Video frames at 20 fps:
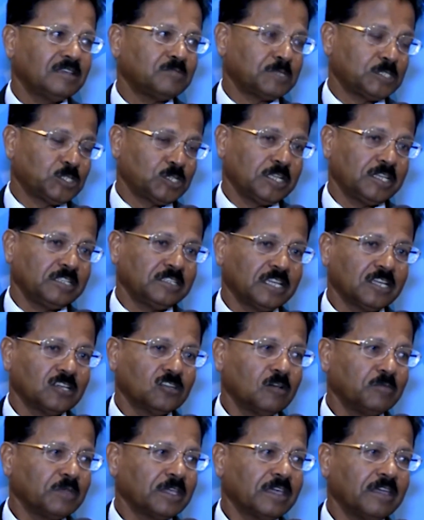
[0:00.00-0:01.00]
especially in the
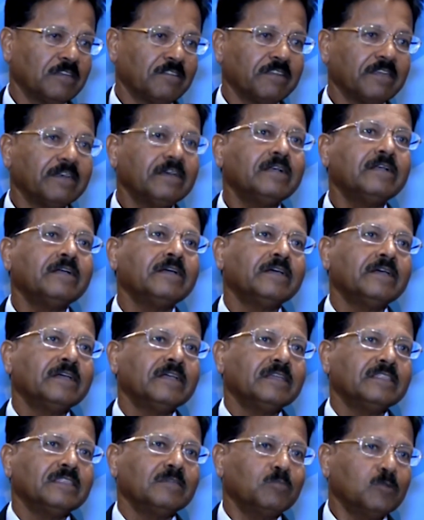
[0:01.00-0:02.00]
economic area,
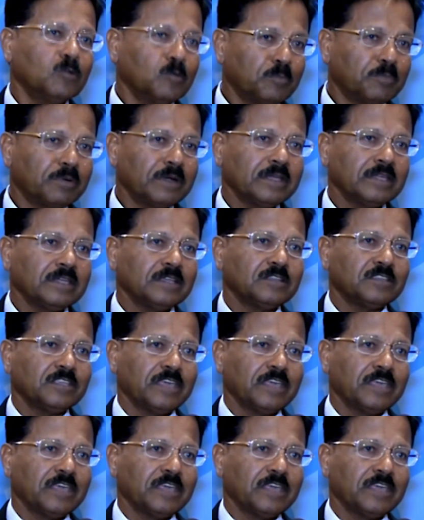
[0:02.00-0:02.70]
the blueprint,